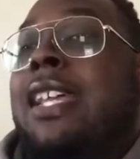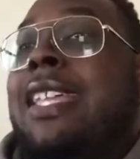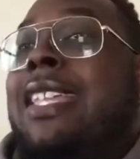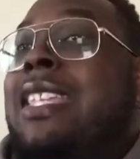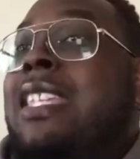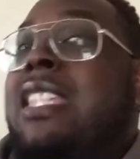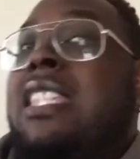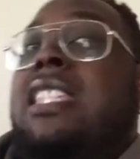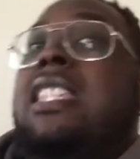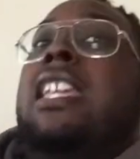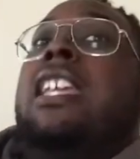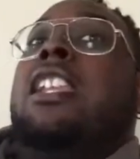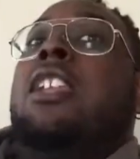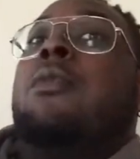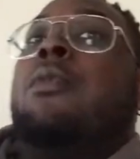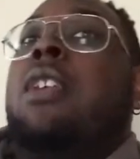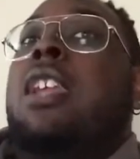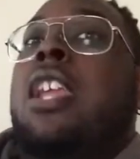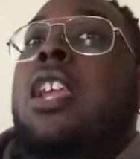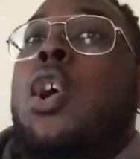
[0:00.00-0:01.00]

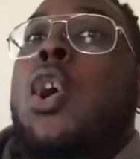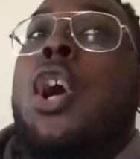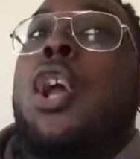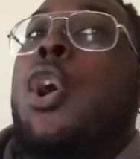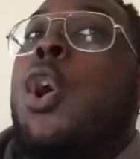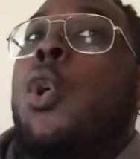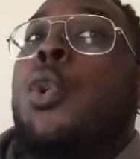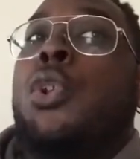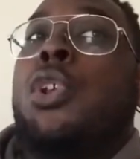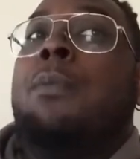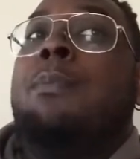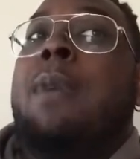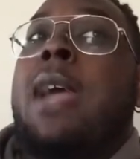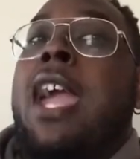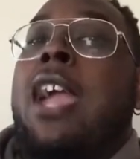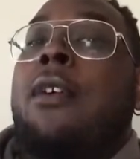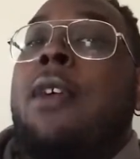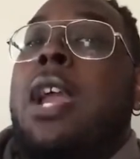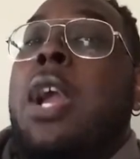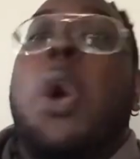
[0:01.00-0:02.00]
scenery or a whole new
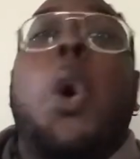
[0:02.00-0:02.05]
background.